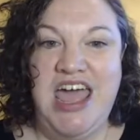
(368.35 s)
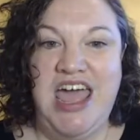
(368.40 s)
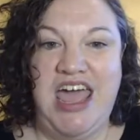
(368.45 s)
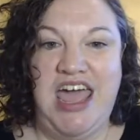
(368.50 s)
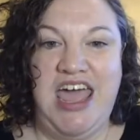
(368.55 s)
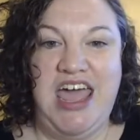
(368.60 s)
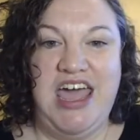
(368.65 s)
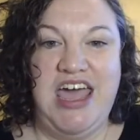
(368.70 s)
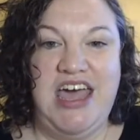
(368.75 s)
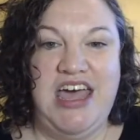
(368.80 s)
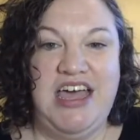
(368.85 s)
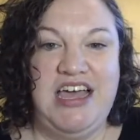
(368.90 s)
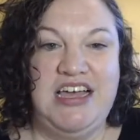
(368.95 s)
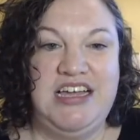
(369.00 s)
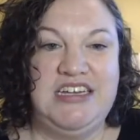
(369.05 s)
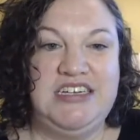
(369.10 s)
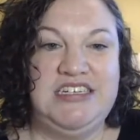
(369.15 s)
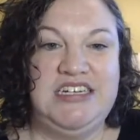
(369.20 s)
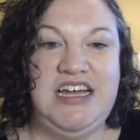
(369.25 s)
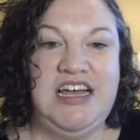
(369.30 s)

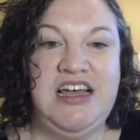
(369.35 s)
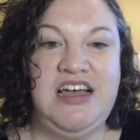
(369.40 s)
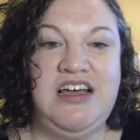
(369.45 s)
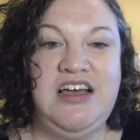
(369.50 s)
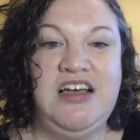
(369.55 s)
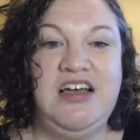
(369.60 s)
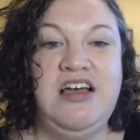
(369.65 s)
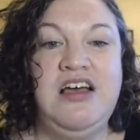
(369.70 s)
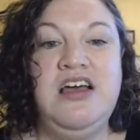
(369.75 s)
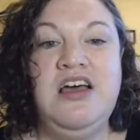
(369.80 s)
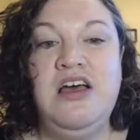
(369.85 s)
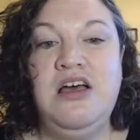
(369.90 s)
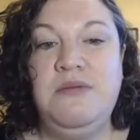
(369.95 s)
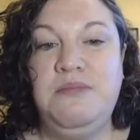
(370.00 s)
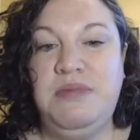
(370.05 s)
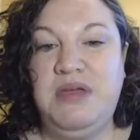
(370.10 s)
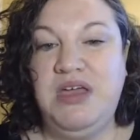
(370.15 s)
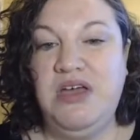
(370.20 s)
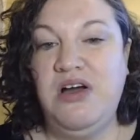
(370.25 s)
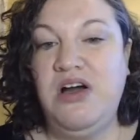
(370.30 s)
And
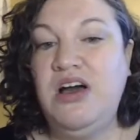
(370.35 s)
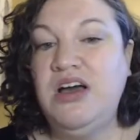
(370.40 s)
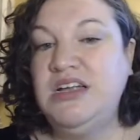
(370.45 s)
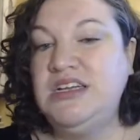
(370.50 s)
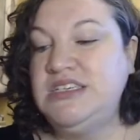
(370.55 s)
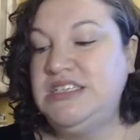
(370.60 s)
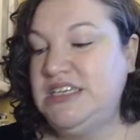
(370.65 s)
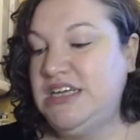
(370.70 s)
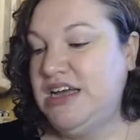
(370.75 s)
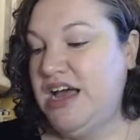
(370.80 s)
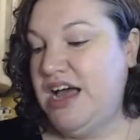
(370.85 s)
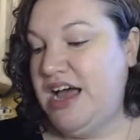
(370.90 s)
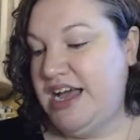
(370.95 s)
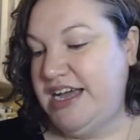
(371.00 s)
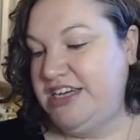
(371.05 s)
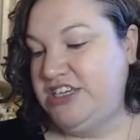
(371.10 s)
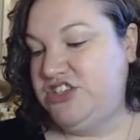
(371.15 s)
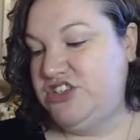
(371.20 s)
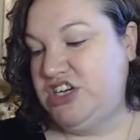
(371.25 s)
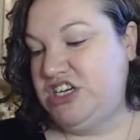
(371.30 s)
beyond
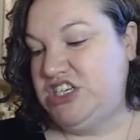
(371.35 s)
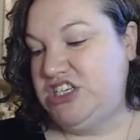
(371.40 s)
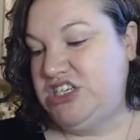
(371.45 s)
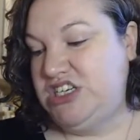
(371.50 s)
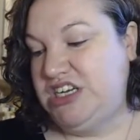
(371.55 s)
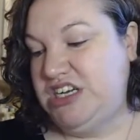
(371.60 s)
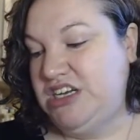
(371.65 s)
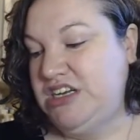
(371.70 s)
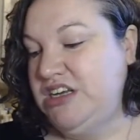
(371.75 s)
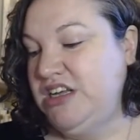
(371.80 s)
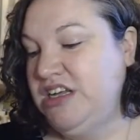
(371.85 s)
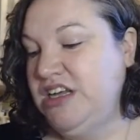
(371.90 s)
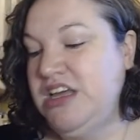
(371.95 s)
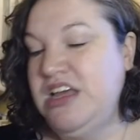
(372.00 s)
hydrating,